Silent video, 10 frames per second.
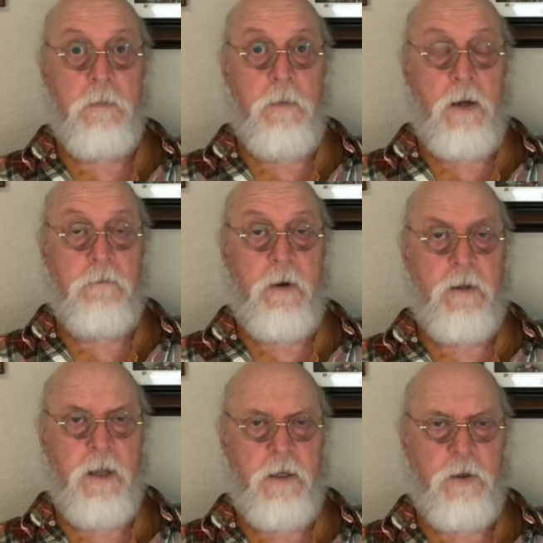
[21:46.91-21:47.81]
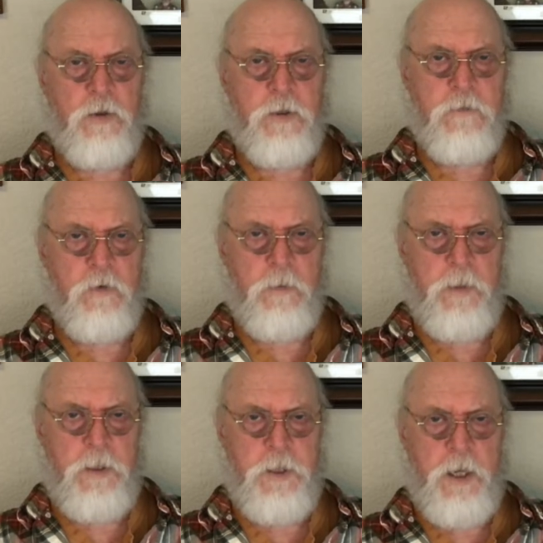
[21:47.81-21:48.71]
modifying diagnosis for the
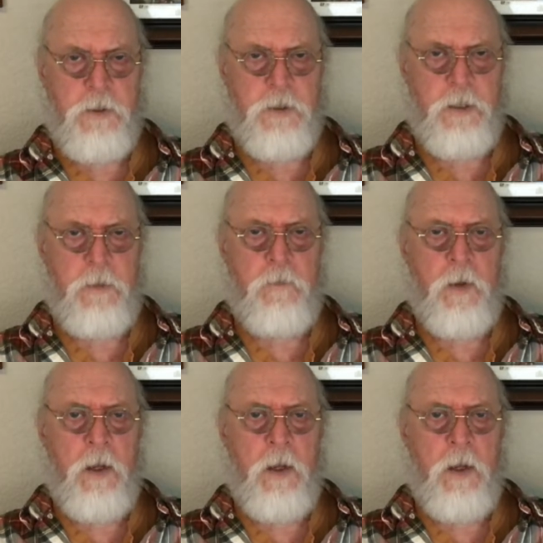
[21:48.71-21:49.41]
PTSD.